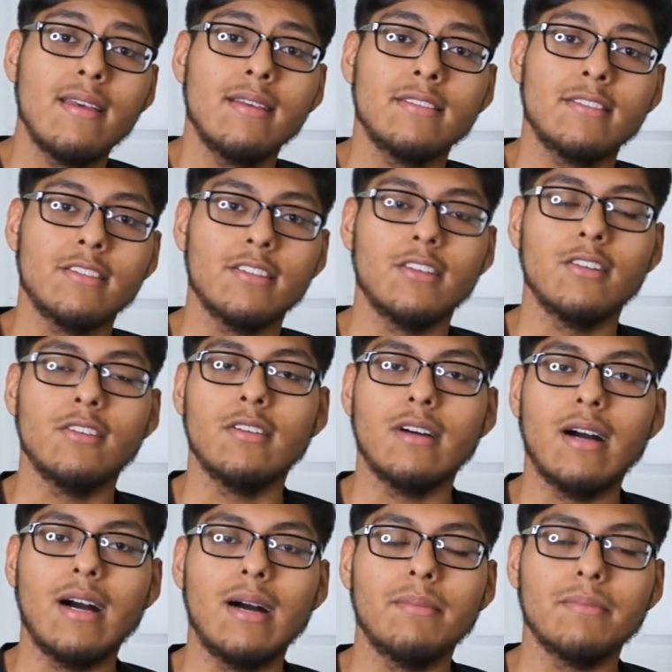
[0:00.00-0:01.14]
so
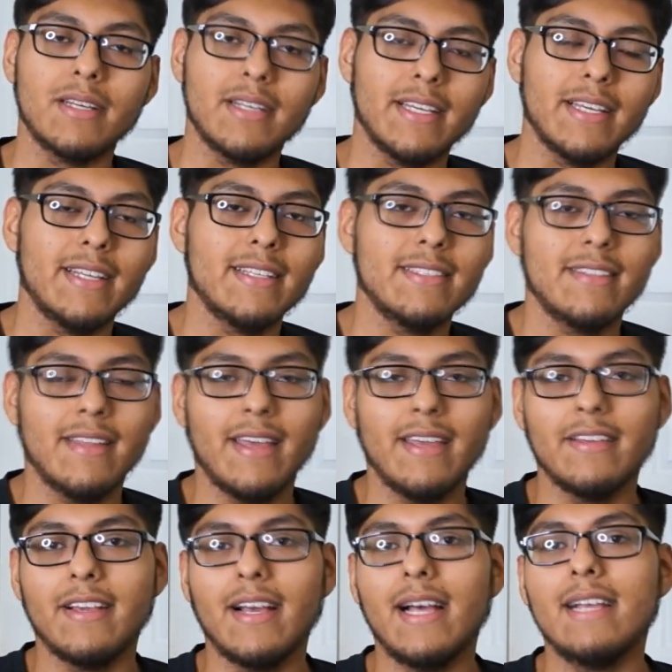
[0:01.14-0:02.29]
I'm gonna get into that,
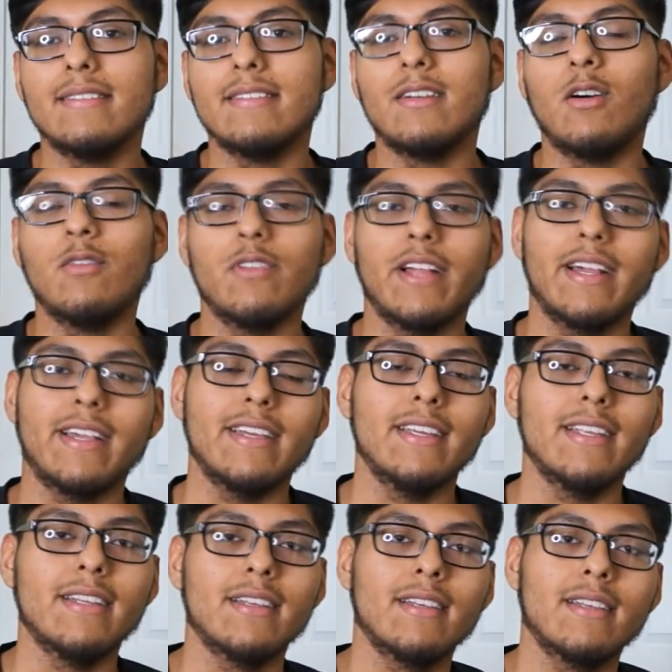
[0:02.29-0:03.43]
you guys, and hopefully I
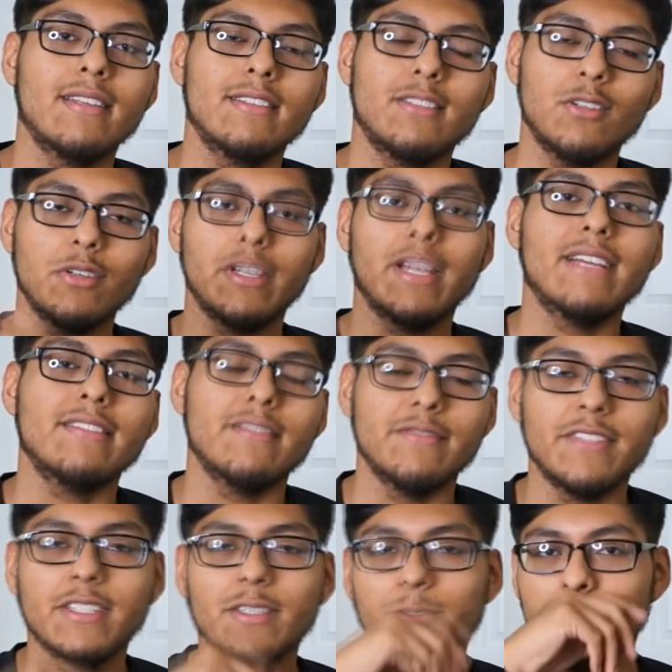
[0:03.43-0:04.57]
can show you guys some
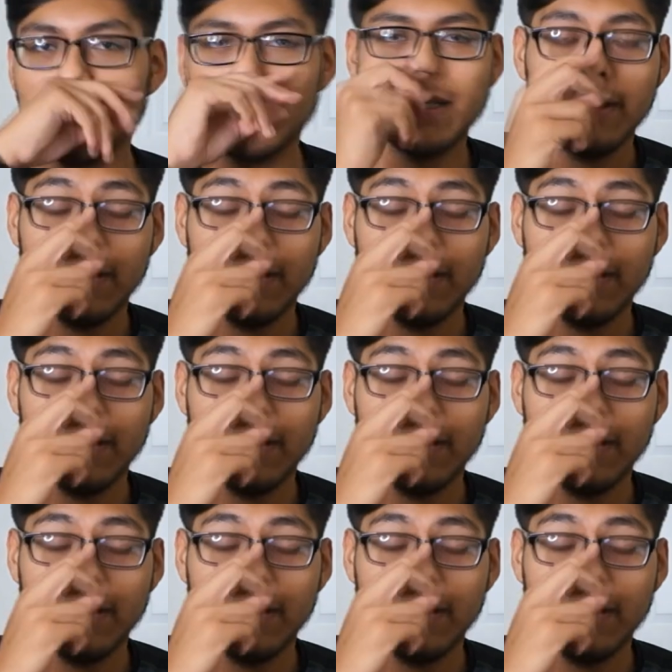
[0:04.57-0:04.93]
videos